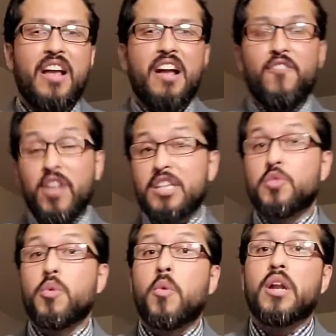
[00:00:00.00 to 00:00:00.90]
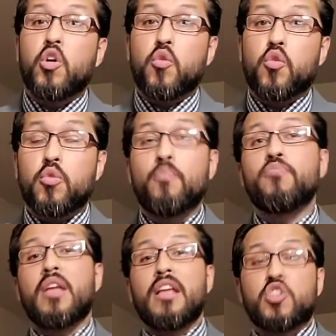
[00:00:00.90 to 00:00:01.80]
feelings we want to go through.
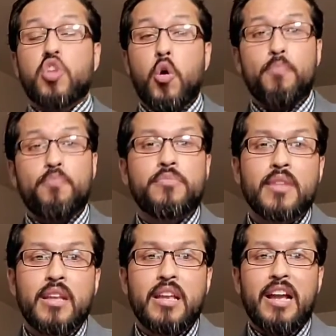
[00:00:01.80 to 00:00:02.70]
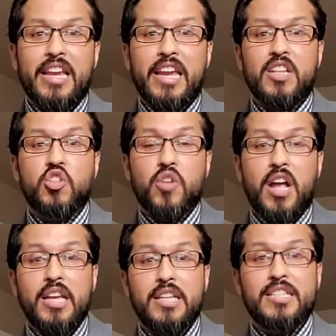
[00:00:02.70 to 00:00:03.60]
So again,
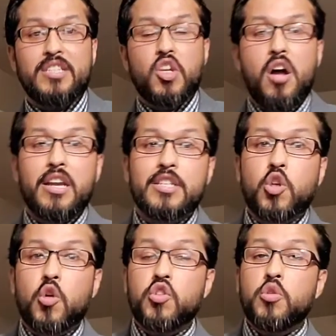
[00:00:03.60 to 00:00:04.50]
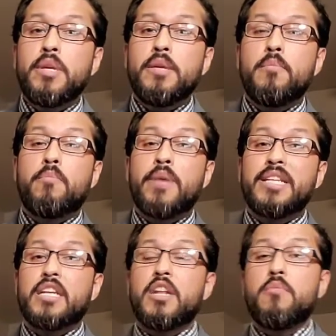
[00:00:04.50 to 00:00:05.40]
tonight's talk is going to be
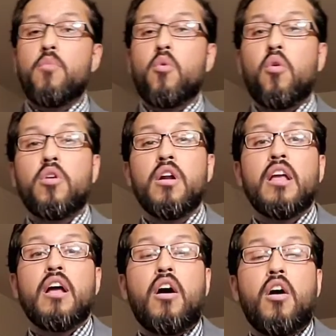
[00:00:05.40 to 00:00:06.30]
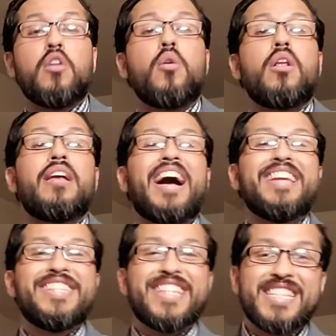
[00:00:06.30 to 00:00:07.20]
basically more on
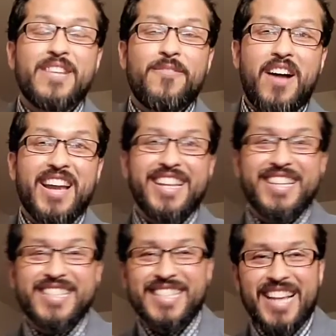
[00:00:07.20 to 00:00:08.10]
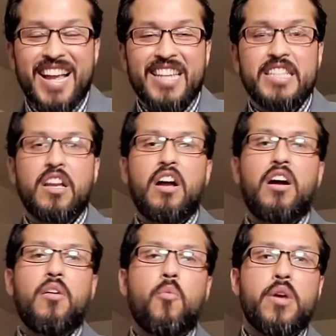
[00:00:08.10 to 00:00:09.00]
identifying the signs
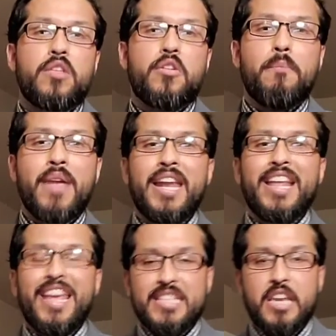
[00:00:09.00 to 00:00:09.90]
whether a man is a